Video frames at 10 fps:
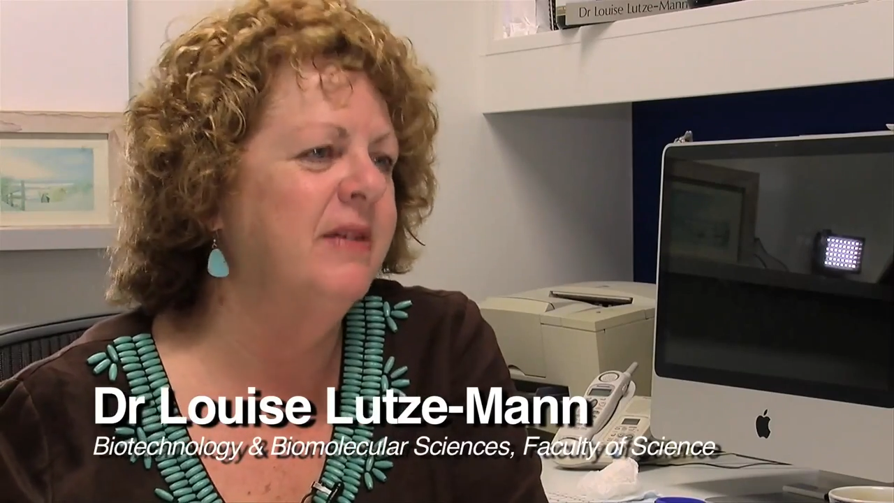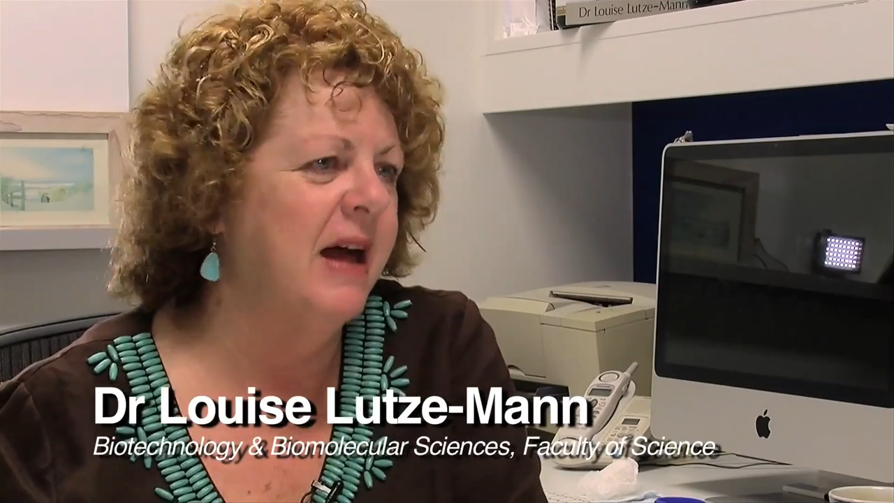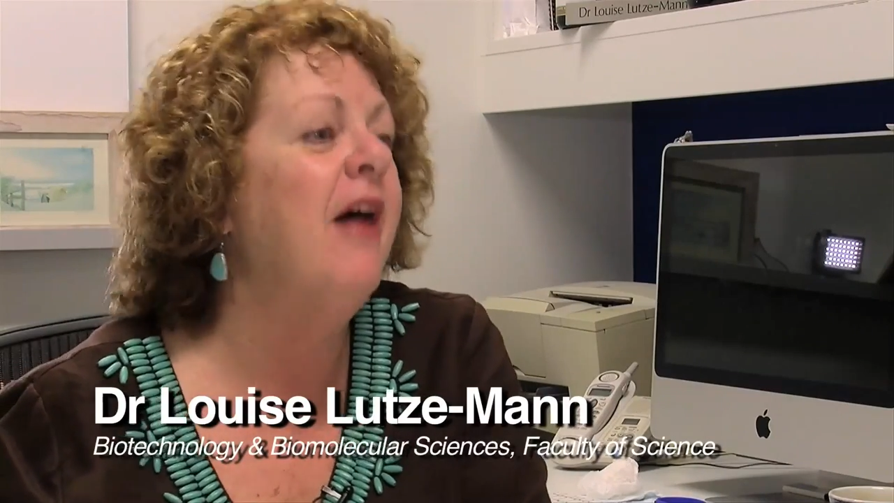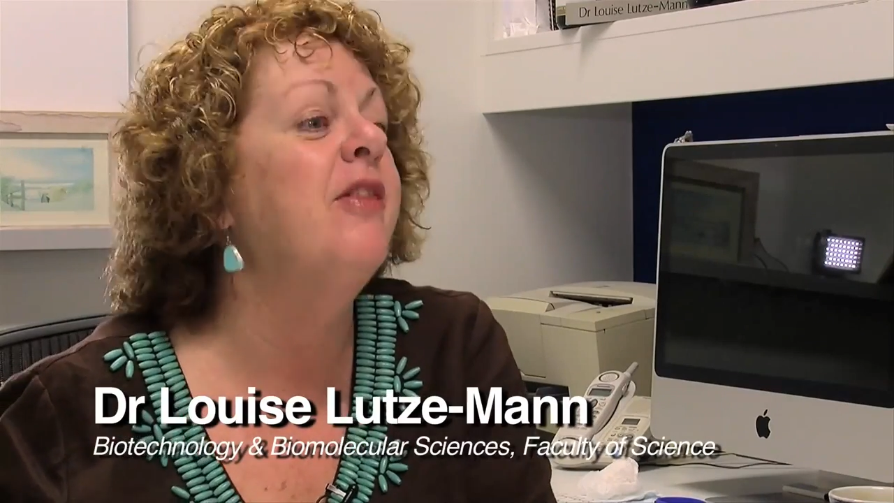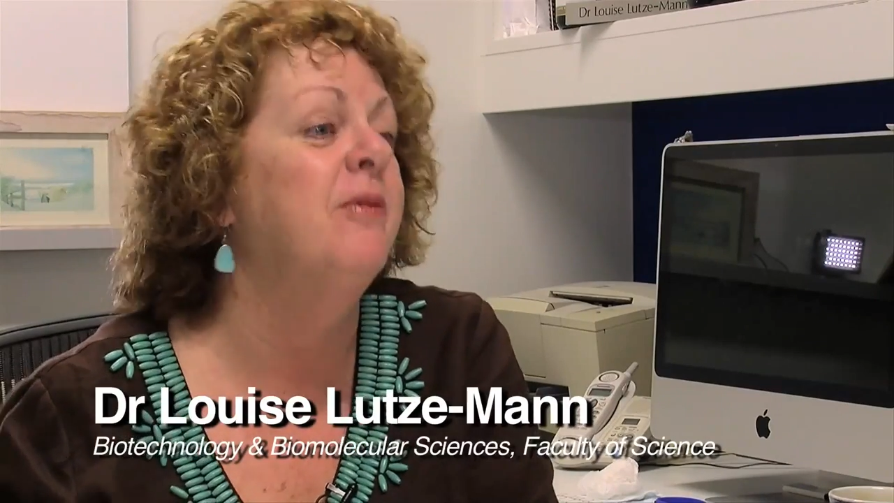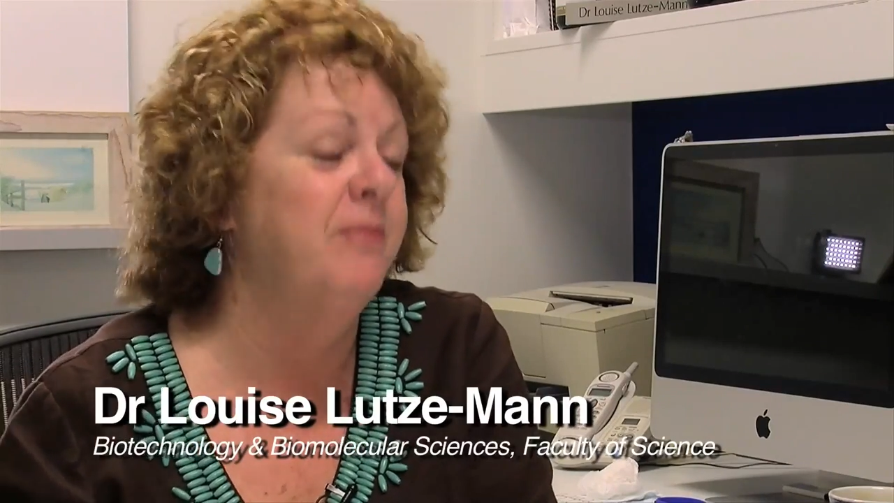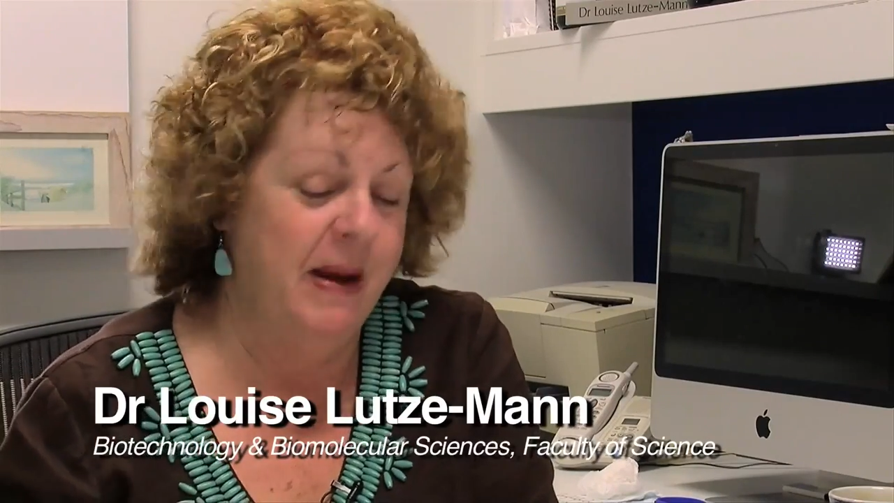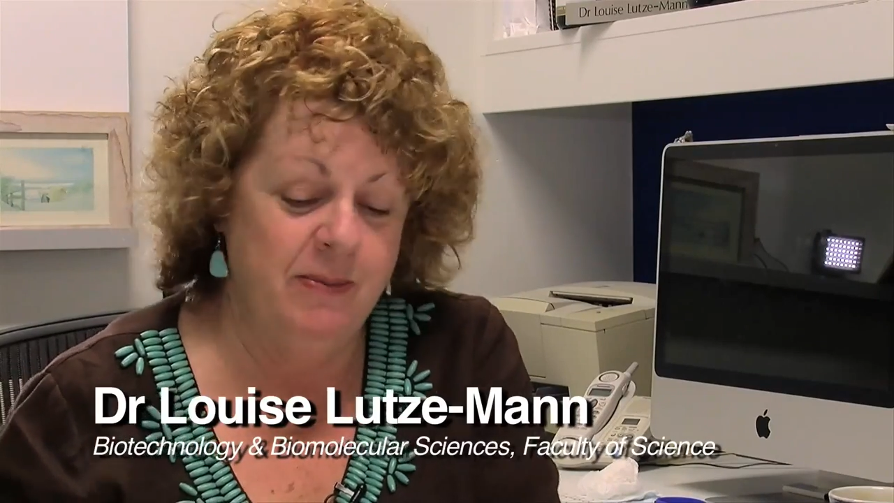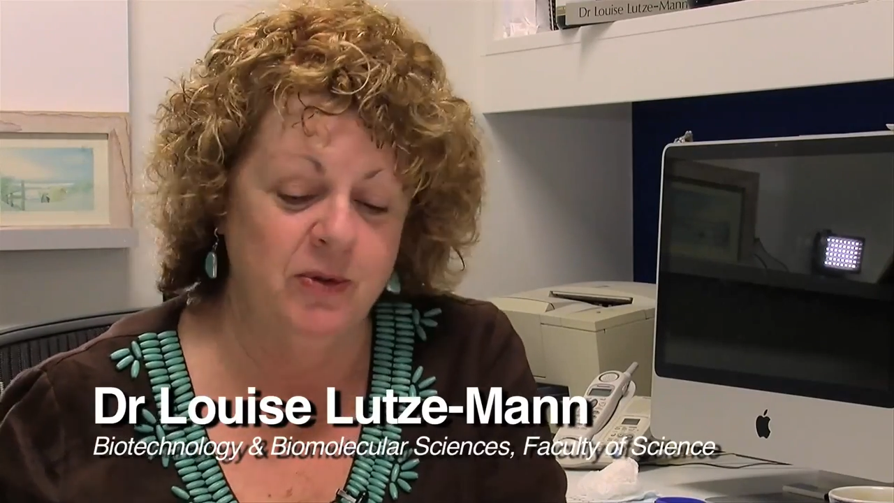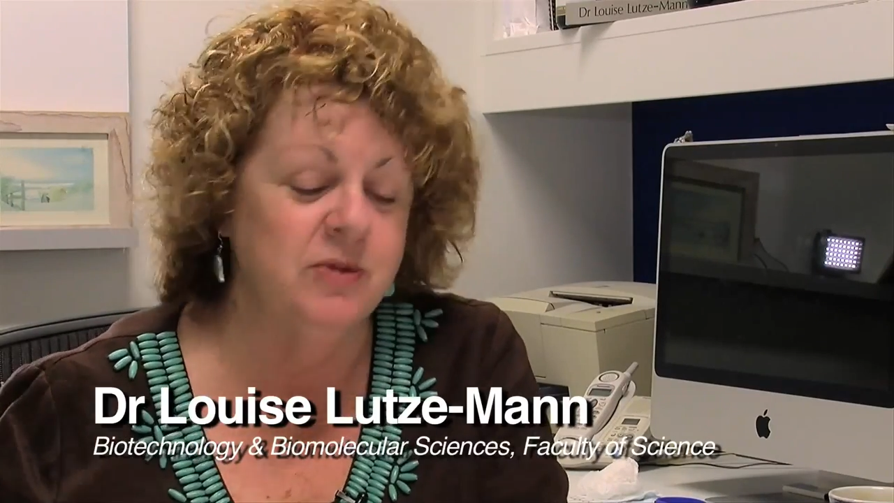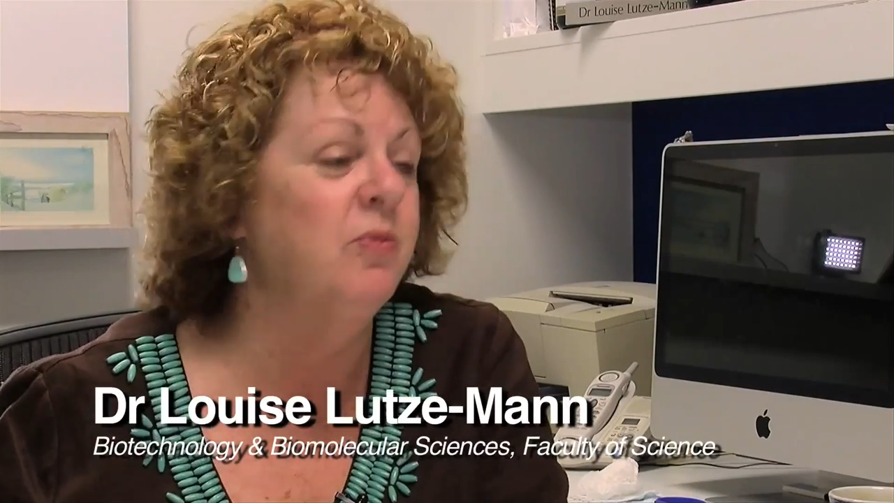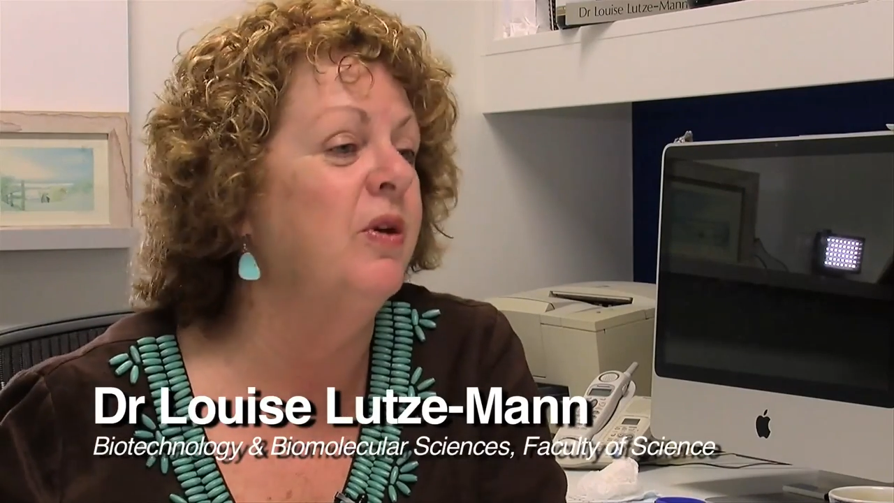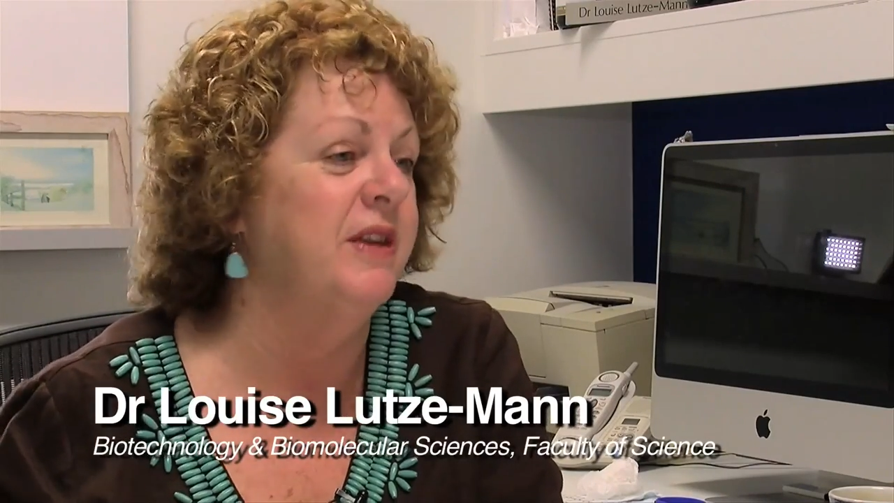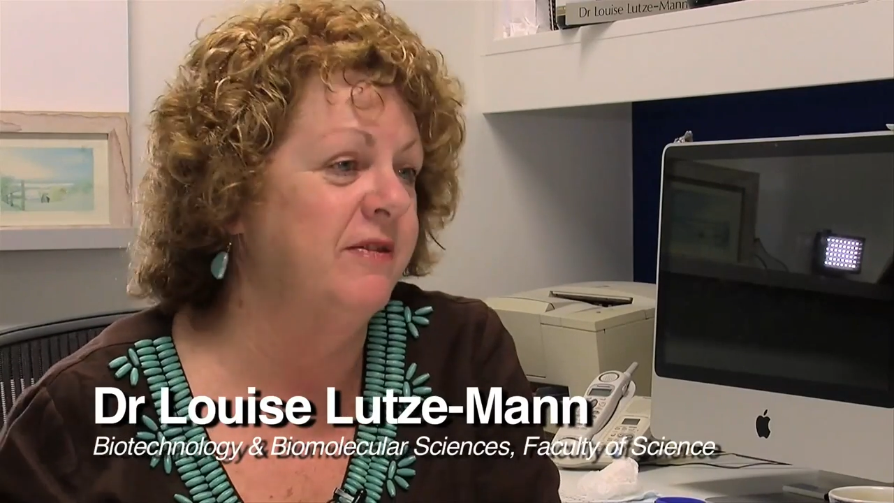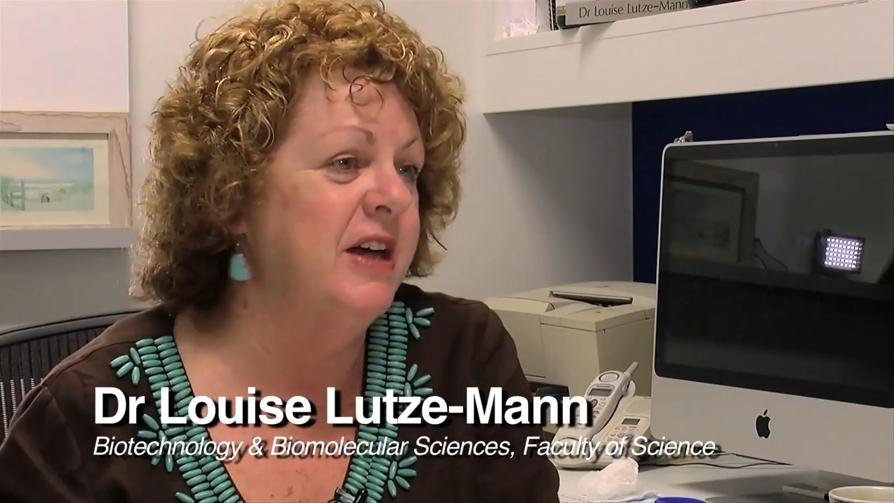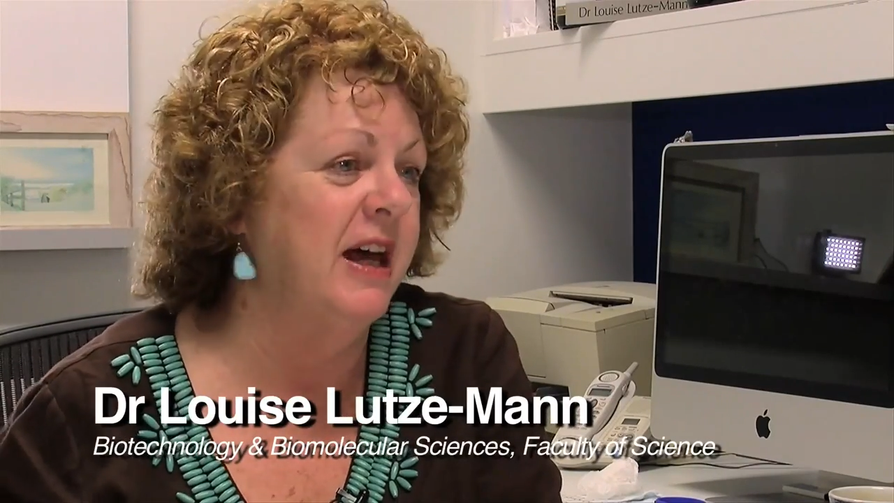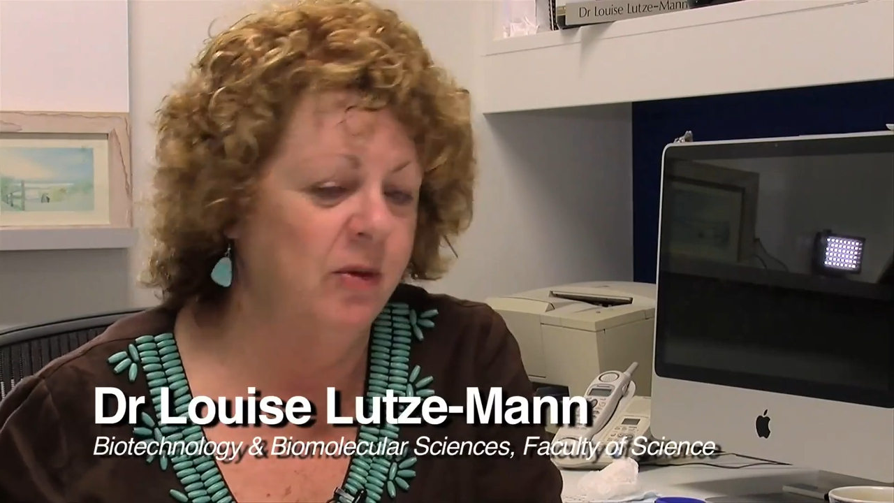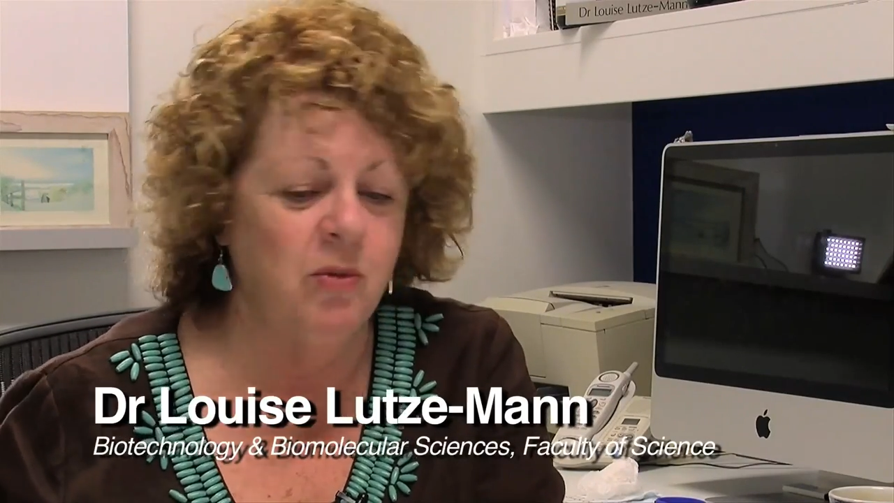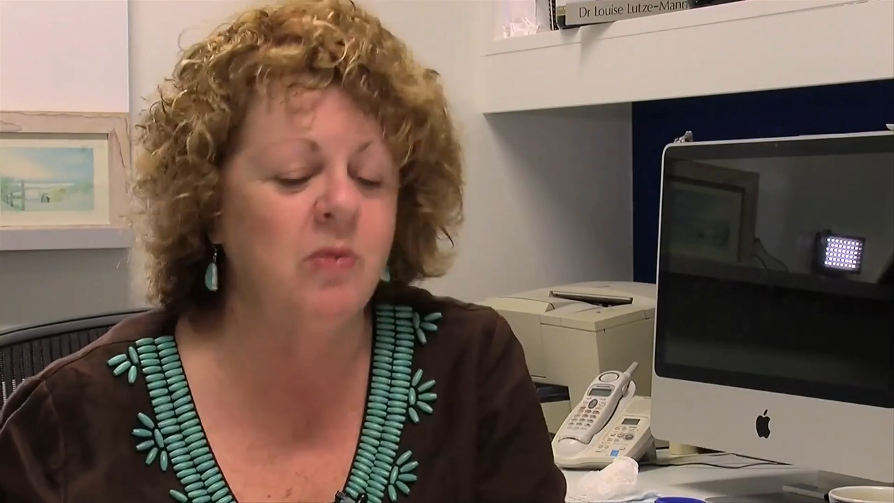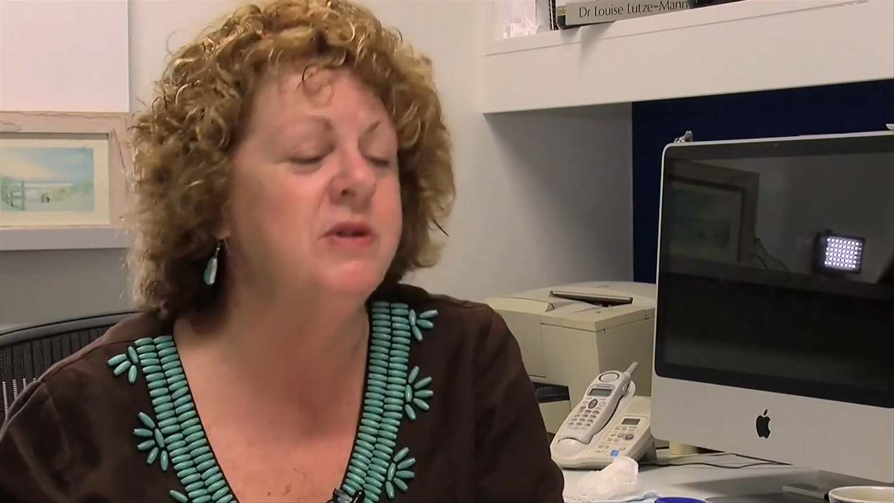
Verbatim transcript: other people's what they've done and what